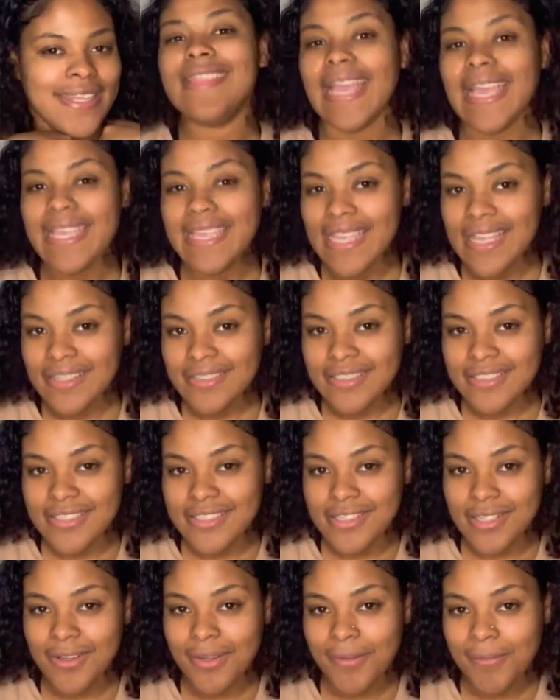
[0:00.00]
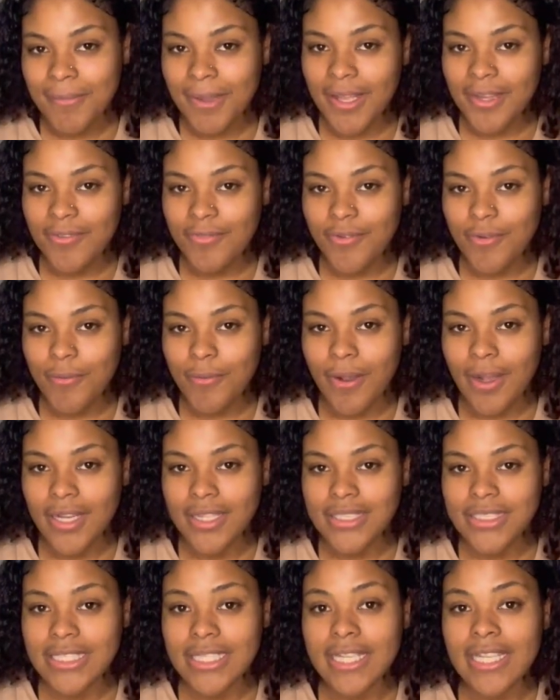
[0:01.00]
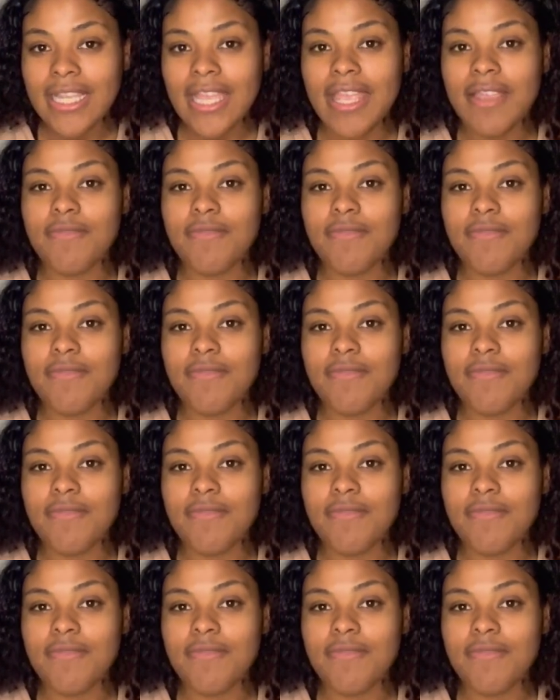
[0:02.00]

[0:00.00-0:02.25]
Thank y'all so much for watching.